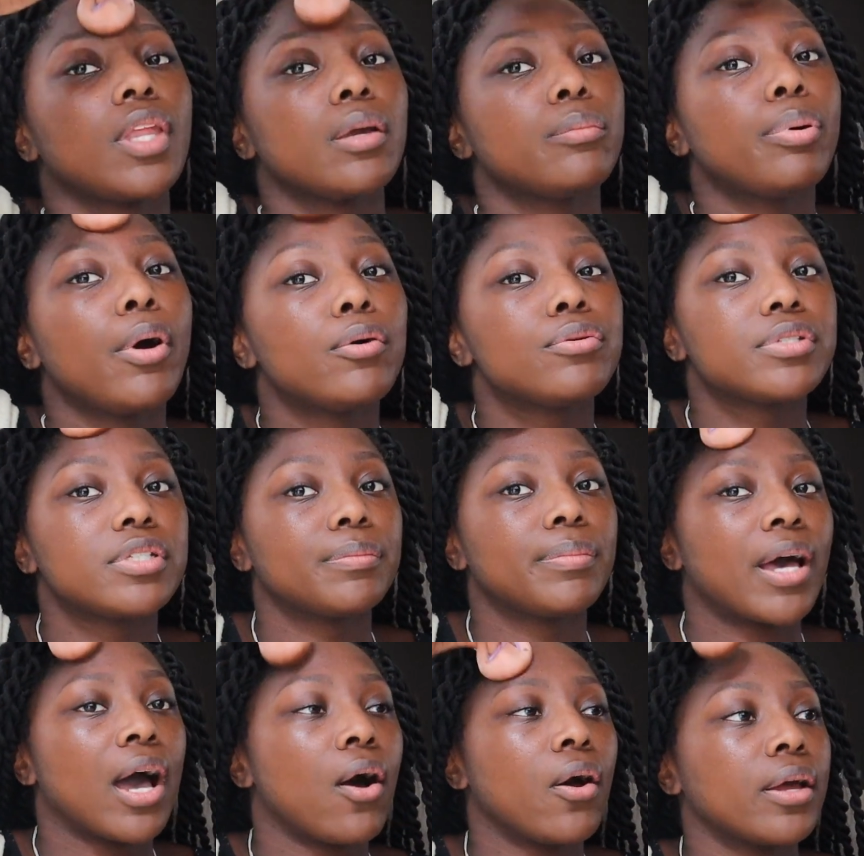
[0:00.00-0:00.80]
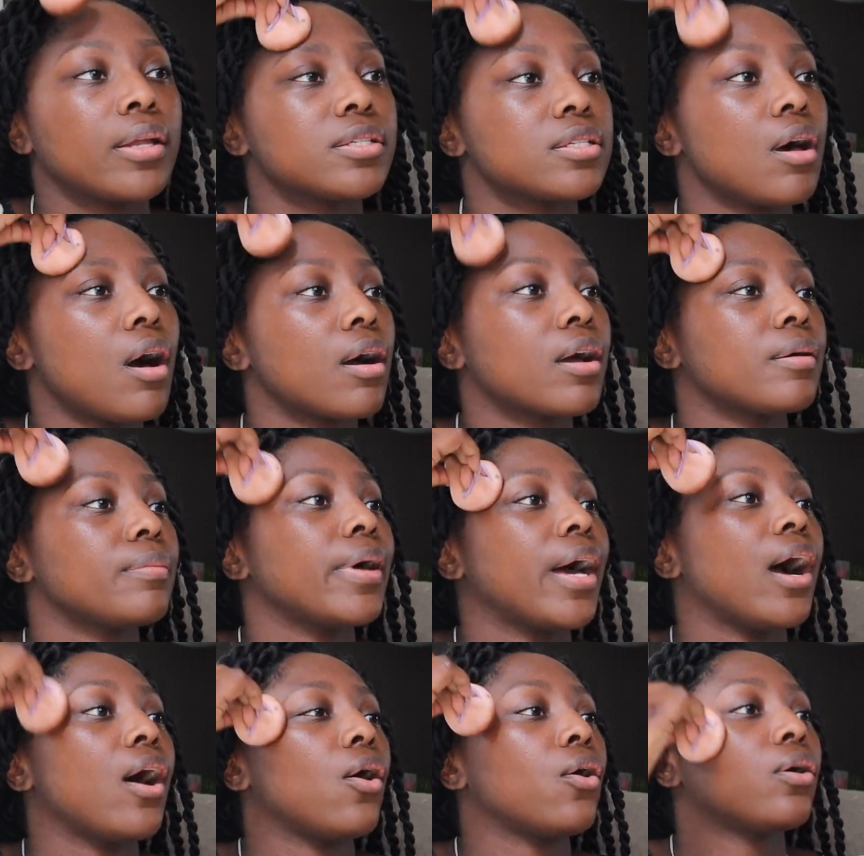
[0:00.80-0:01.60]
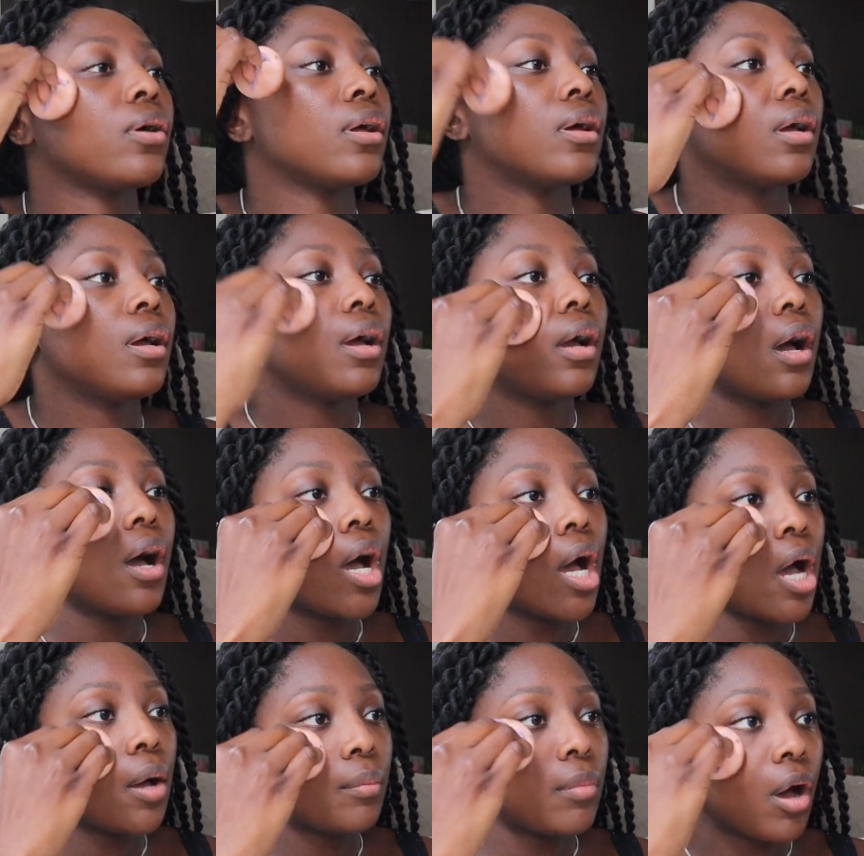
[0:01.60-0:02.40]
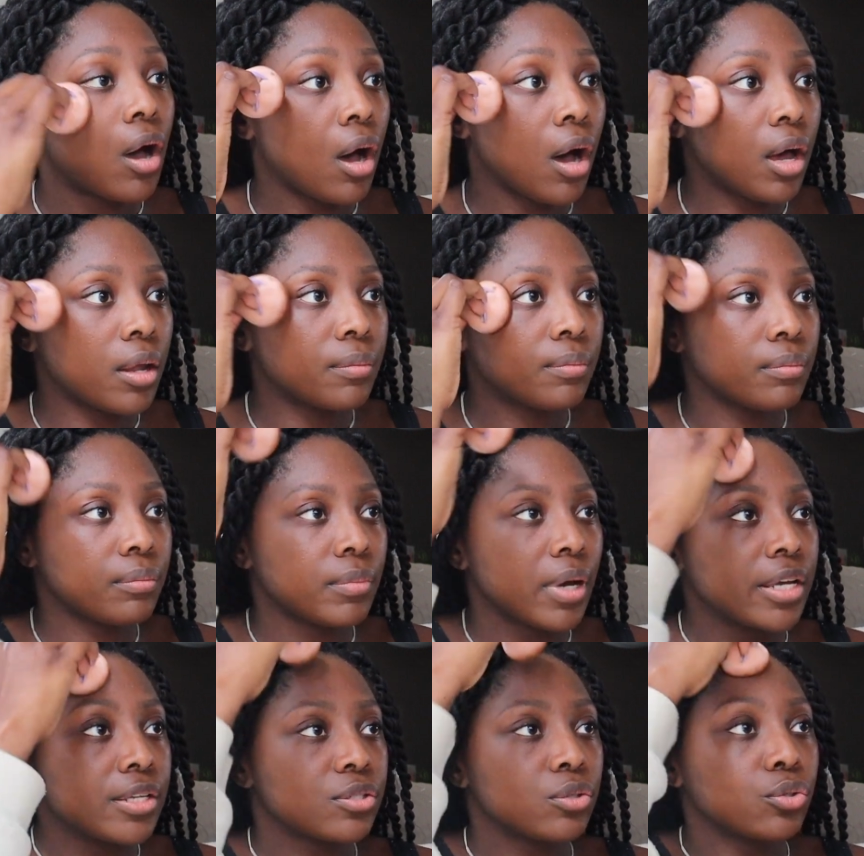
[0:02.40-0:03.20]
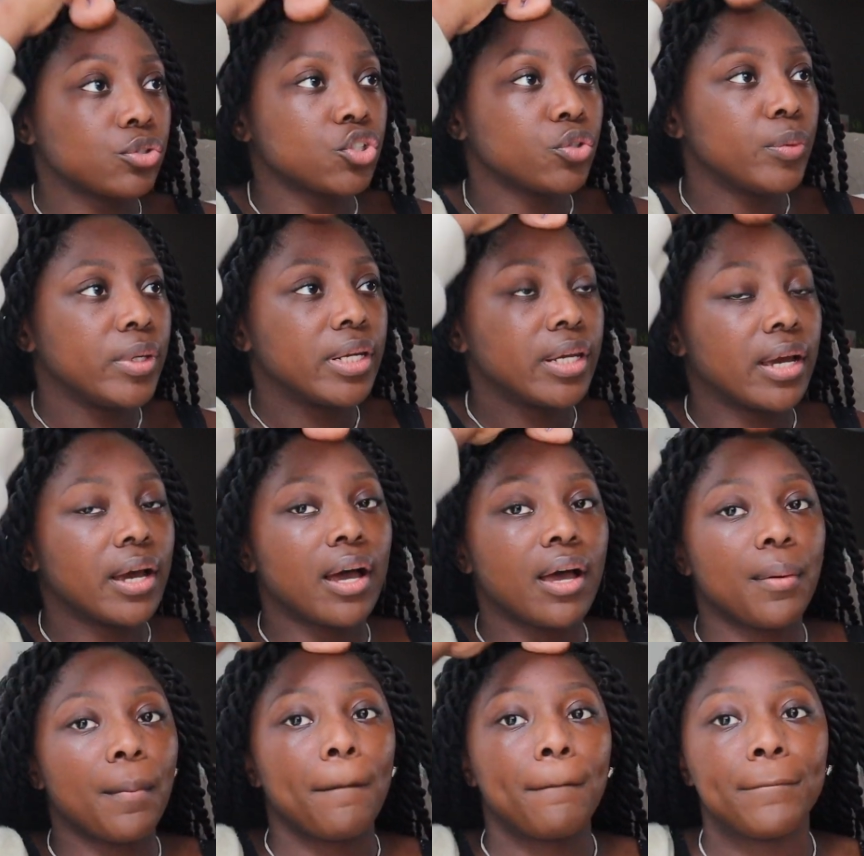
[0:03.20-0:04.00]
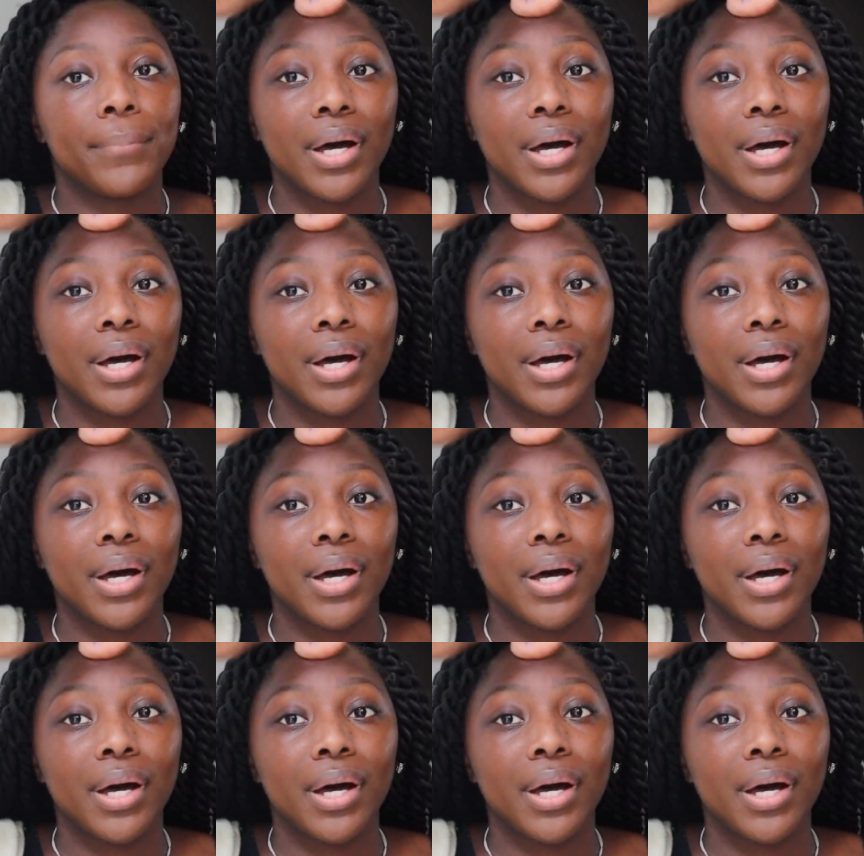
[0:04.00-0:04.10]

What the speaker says: post about and talk about on my social media.